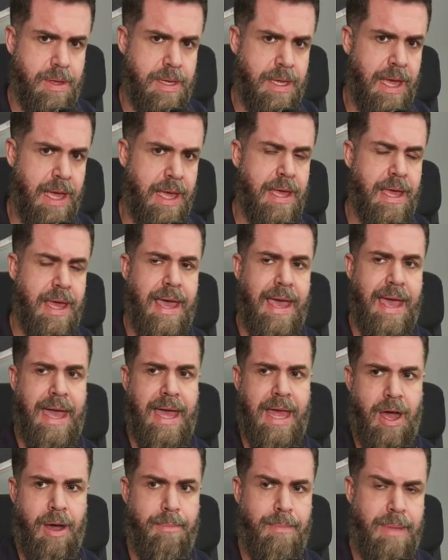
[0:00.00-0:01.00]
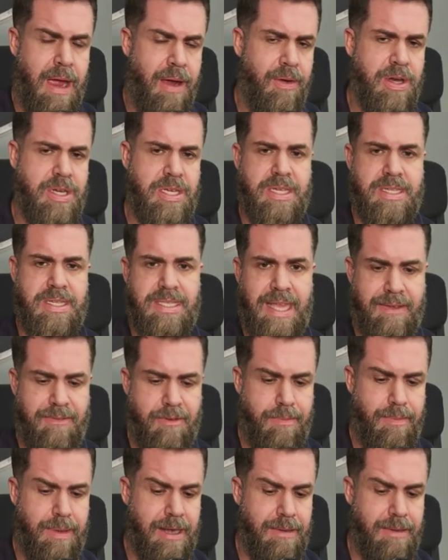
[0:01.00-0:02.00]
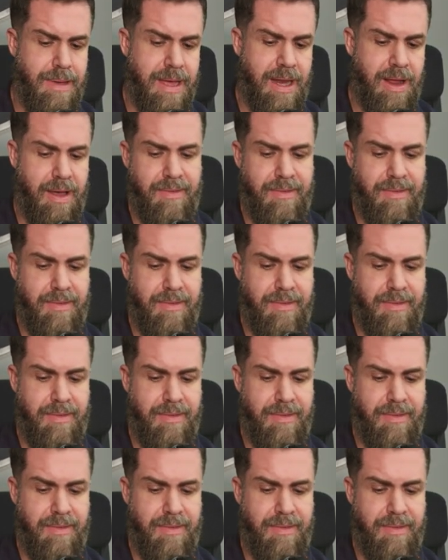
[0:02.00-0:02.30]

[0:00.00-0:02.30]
Okay, and our marriage has never been better.